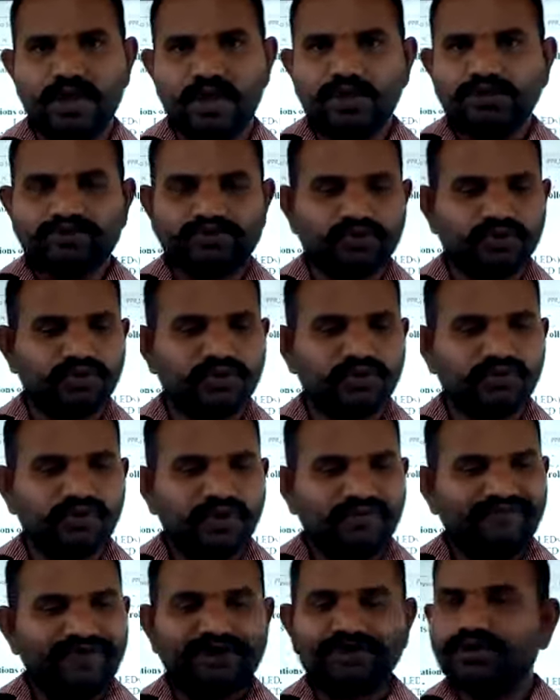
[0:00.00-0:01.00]
So
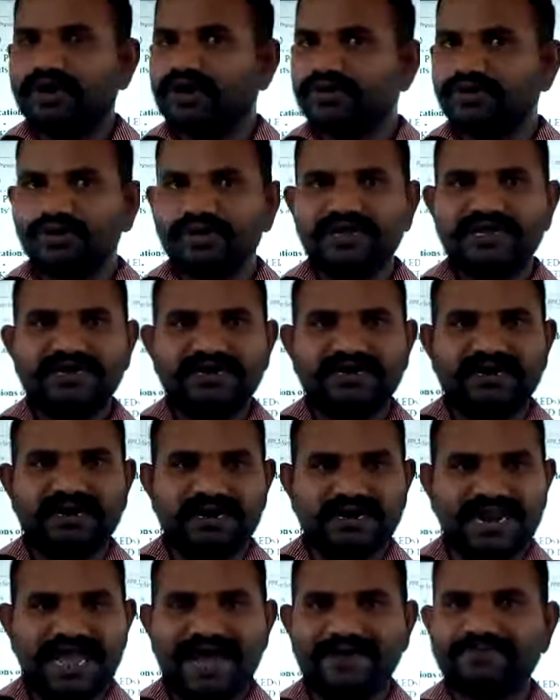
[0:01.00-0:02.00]
when you are doing in a
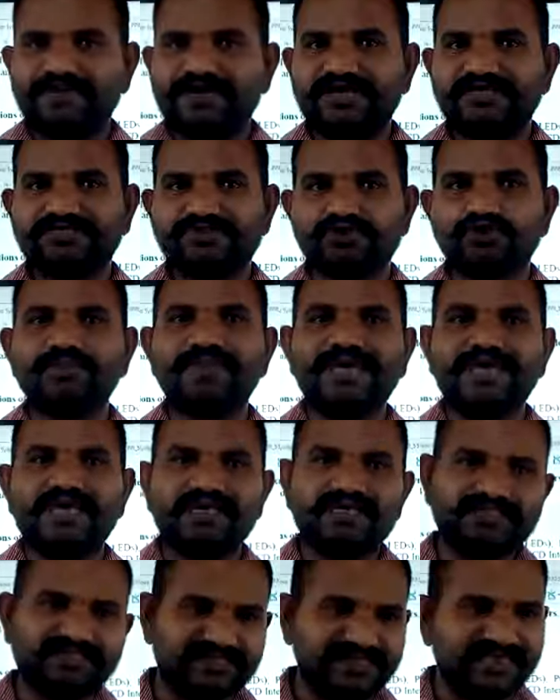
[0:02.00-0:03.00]
lab case, you
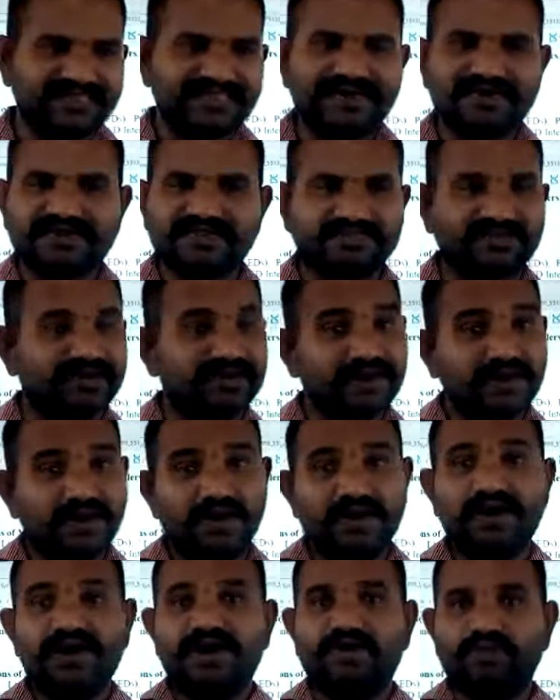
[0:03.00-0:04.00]
may say that, sir,
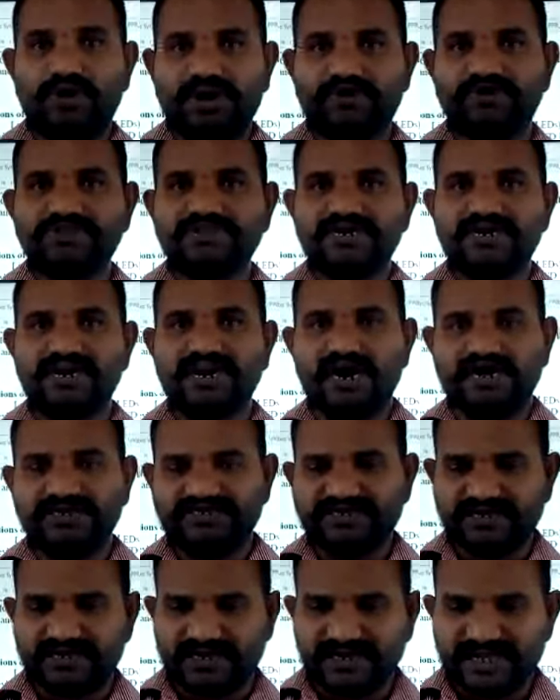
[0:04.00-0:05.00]
whatever the
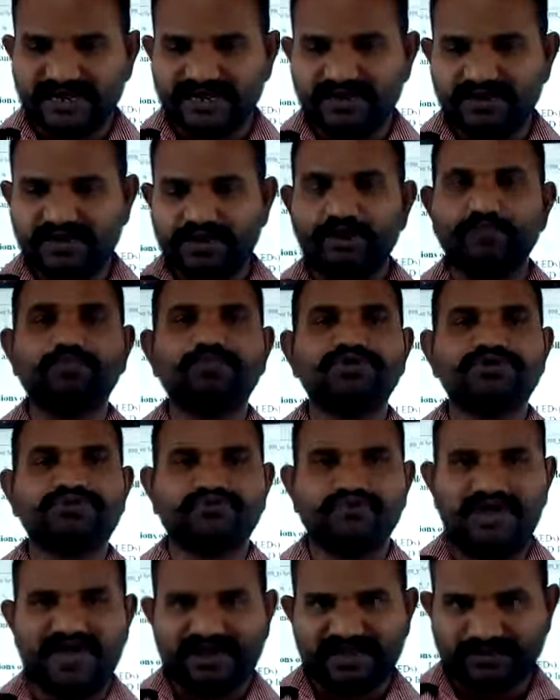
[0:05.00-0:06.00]
logic inputs
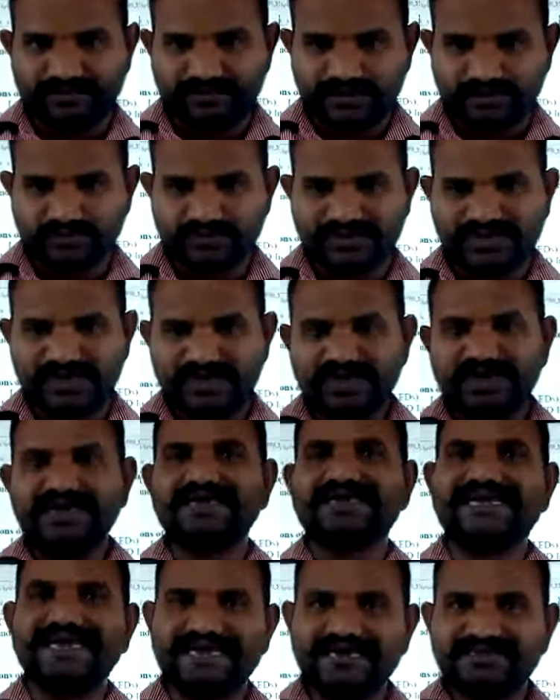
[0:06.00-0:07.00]
we are giving to the
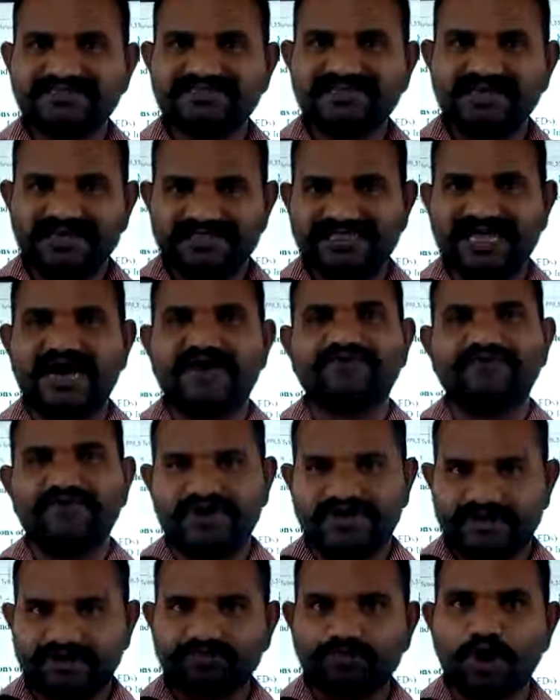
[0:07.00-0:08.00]
gates, they are
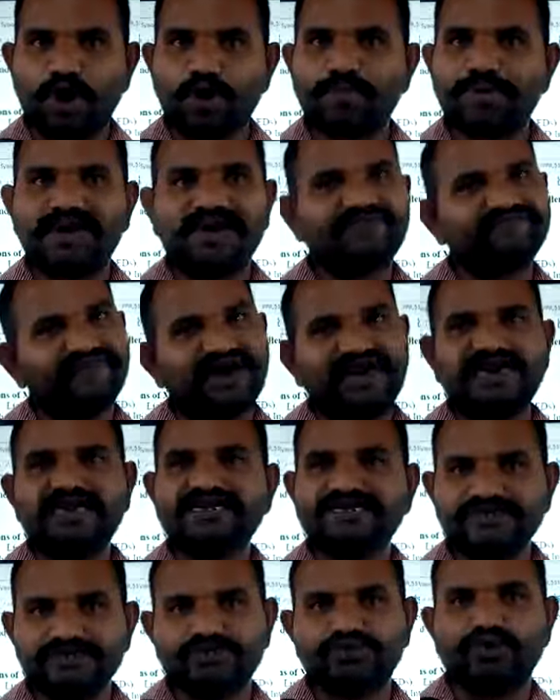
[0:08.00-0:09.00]
working properly and
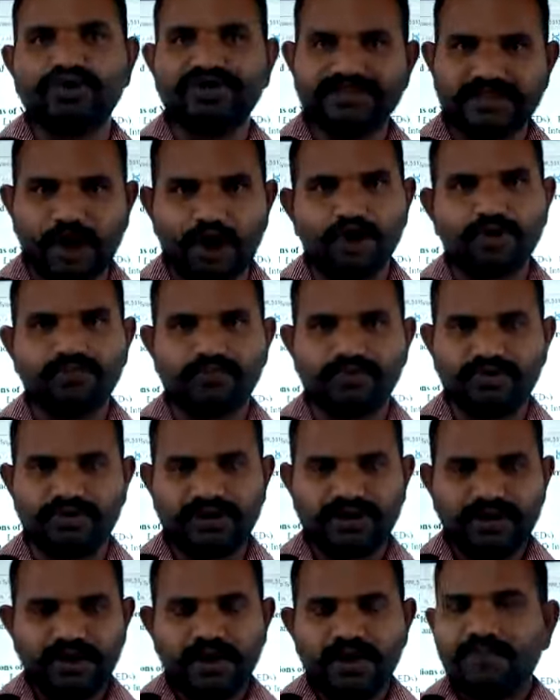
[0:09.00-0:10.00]
finally showing the output.
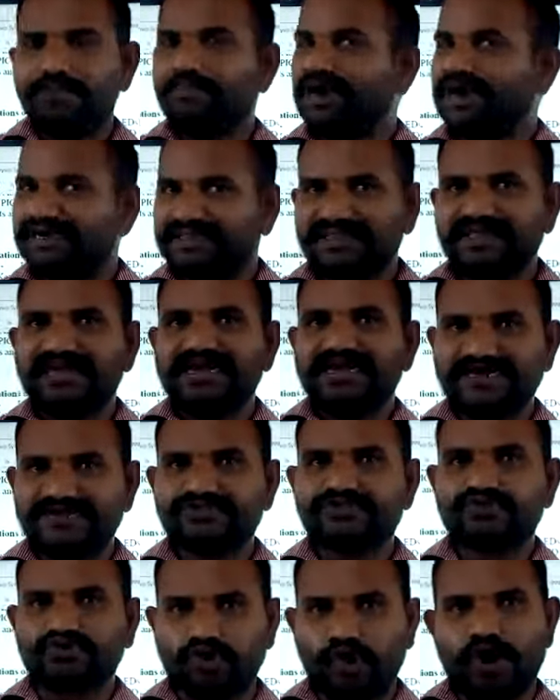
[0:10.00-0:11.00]
But it is
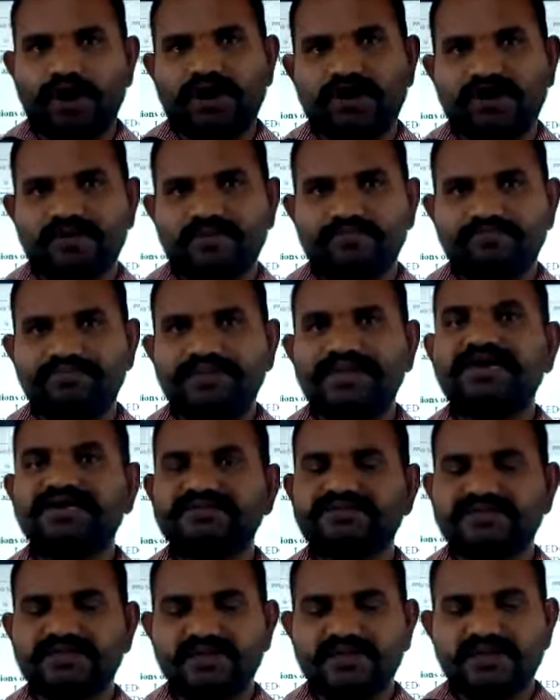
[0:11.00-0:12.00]
wrong,
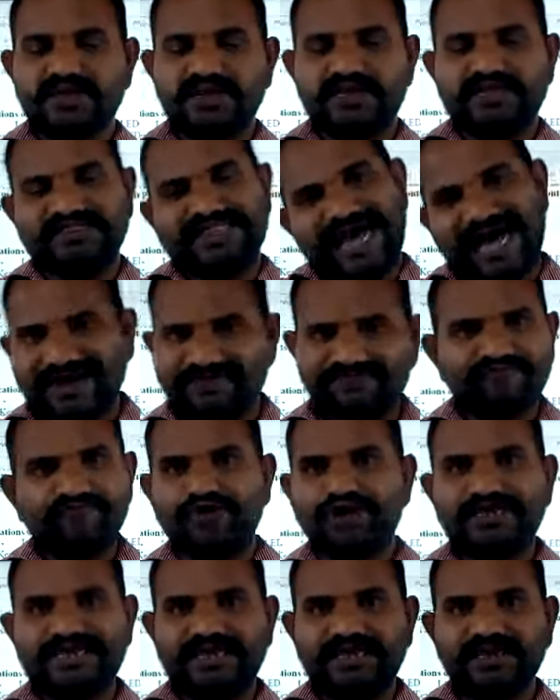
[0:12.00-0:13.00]
because they are
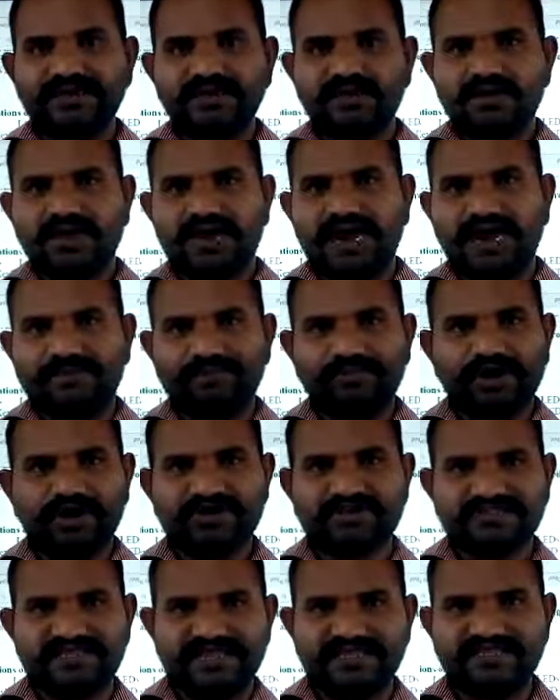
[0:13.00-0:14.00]
working. I'm
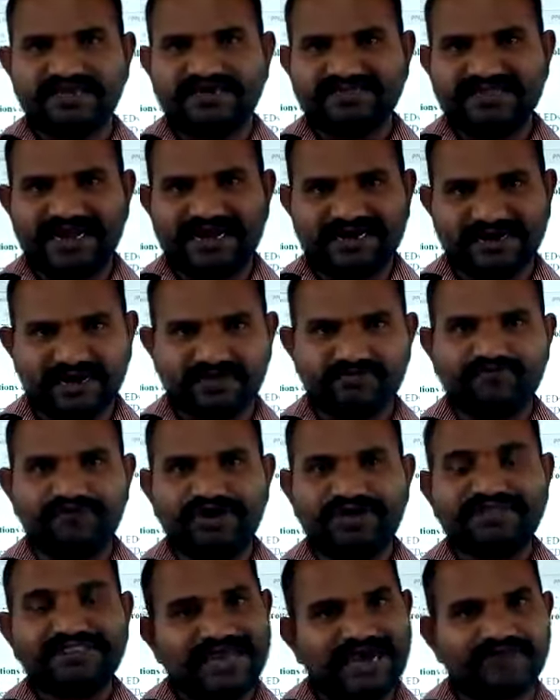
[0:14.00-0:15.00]
not saying that they are not
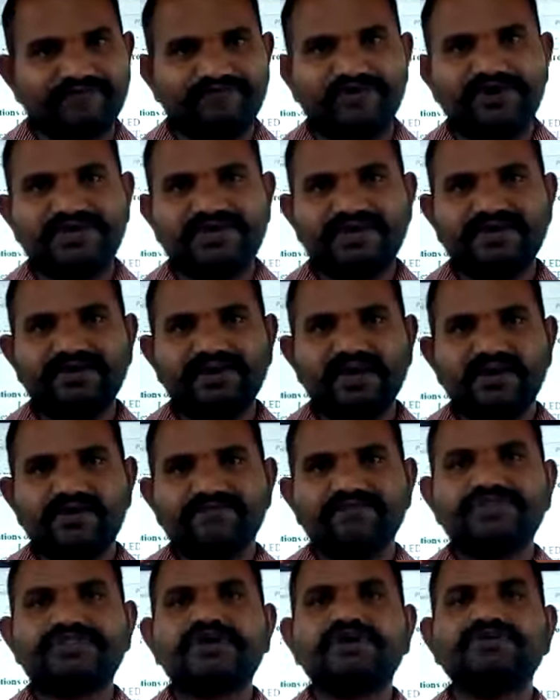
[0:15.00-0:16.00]
working. They are working
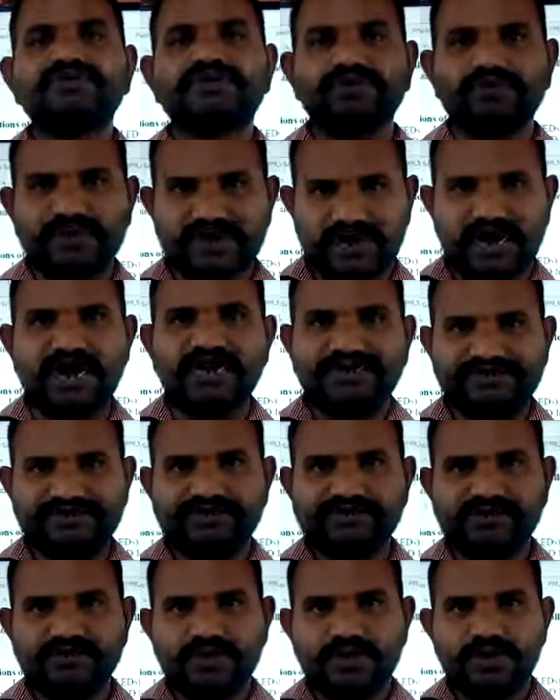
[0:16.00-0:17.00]
without your
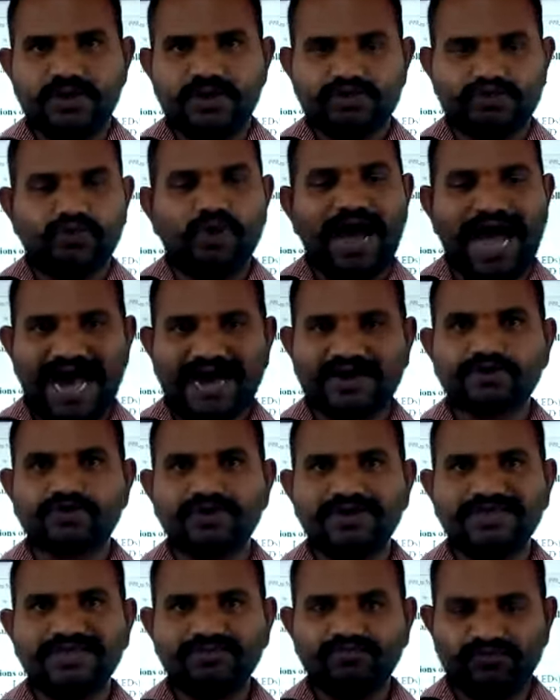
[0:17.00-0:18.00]
knowledge. So
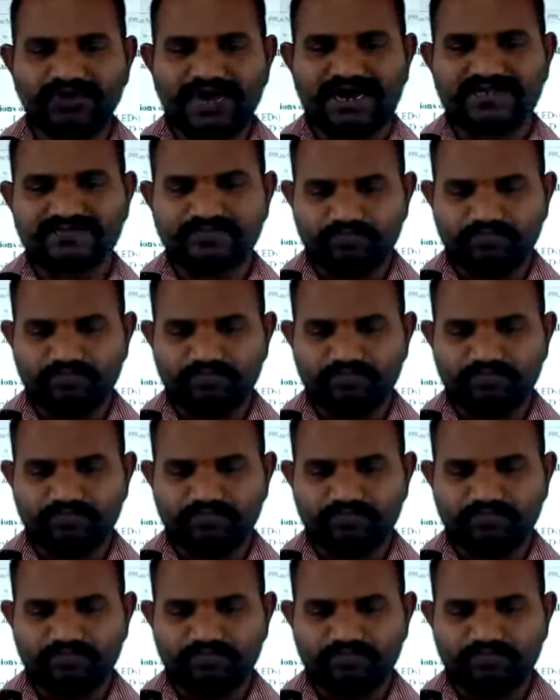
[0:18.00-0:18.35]
actually we are